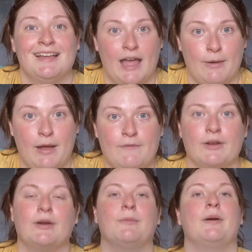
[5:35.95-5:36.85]

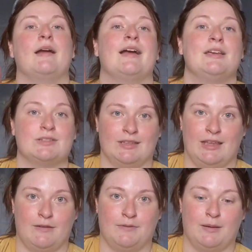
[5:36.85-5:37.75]
However, where I used to
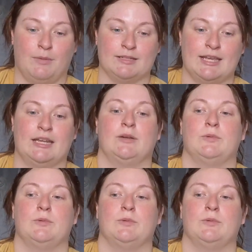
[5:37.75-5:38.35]
live in Montana